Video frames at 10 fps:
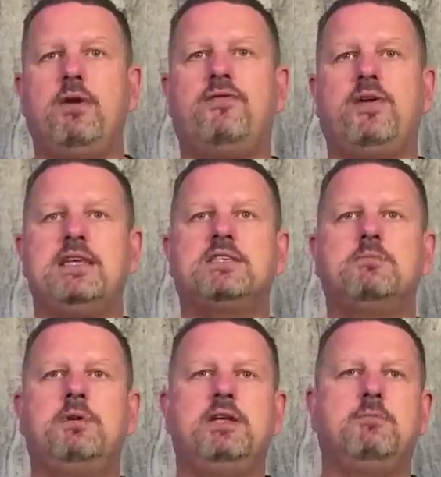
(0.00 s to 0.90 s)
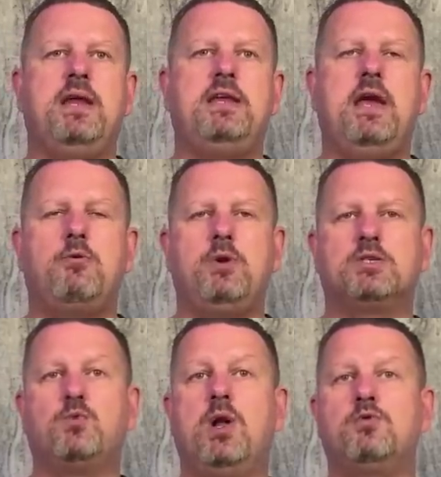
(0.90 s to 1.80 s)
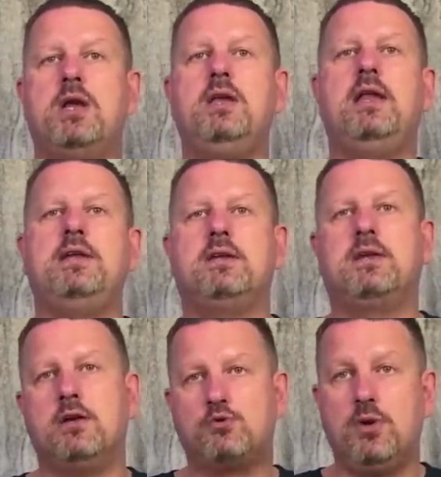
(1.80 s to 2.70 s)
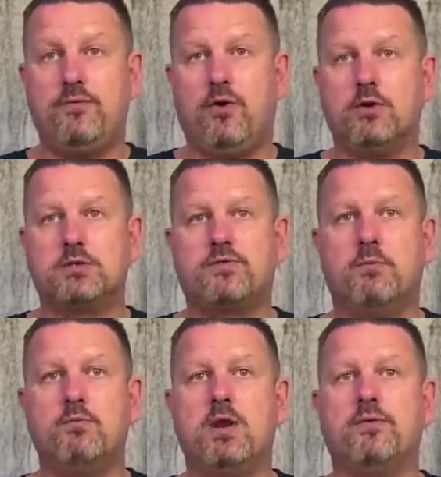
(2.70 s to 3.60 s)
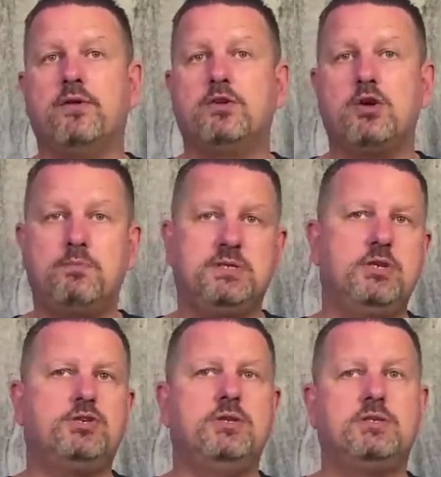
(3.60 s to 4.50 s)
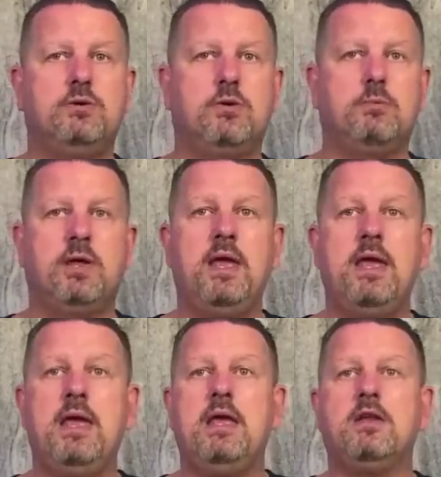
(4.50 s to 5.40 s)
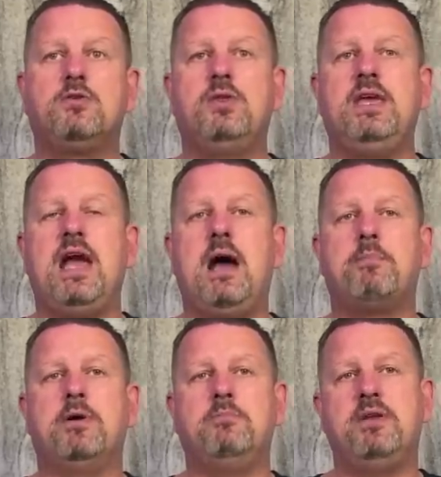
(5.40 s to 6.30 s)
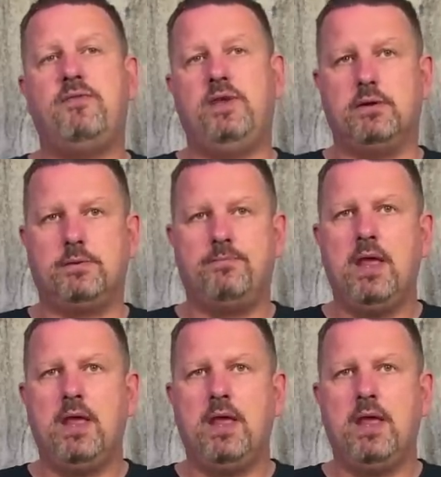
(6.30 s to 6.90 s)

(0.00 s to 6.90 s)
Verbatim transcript: flexible and in many areas well-regulated country falls from one of the top positions in Europe to the upper midfield.